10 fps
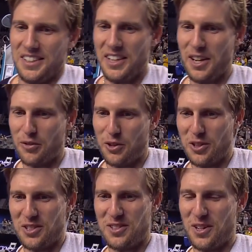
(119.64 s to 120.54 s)
Yeah, of
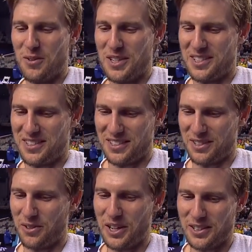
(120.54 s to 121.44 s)
course, it's always
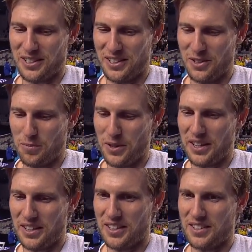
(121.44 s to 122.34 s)
great, you know,
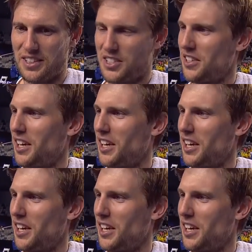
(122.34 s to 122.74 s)
playing in such an